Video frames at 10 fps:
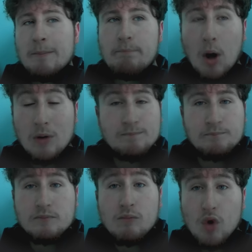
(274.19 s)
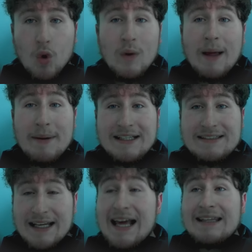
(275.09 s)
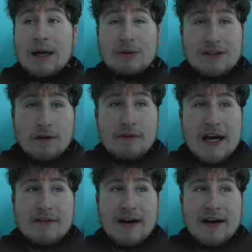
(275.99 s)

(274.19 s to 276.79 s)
But with that being said, they were still very,